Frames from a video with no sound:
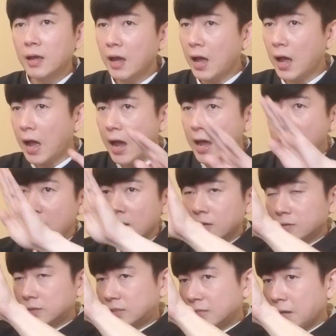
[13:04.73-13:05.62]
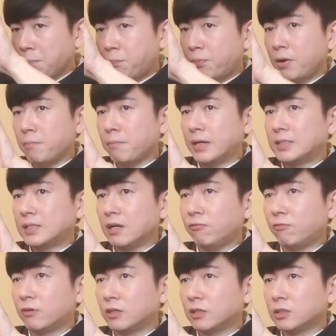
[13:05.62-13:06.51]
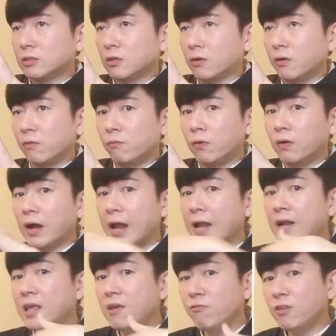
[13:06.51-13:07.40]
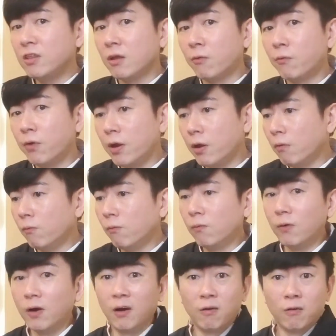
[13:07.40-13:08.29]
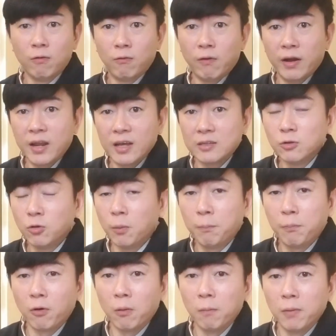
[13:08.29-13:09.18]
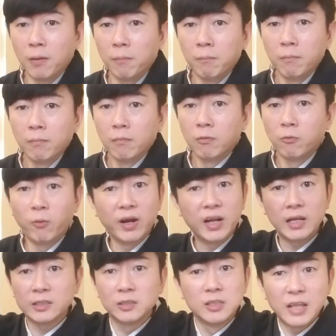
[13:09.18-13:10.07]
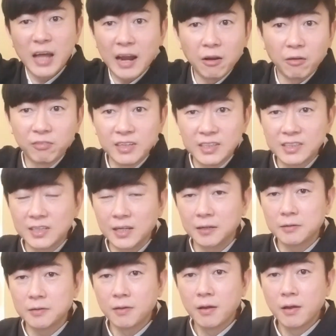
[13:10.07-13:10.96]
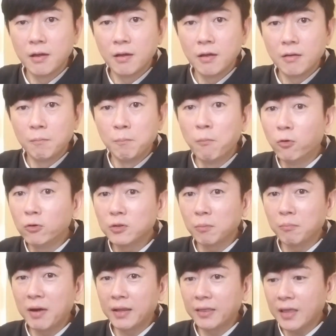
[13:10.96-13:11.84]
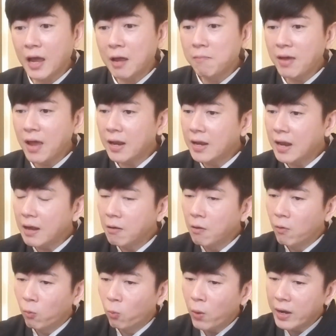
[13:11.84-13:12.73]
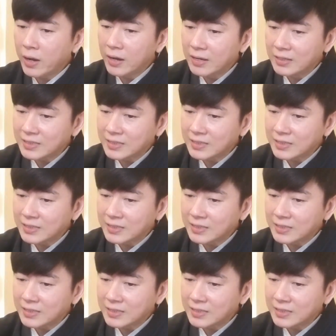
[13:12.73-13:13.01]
I separate myself from the story world. I live in the real world where there's no problem, where there's none of these things most of my time. And then when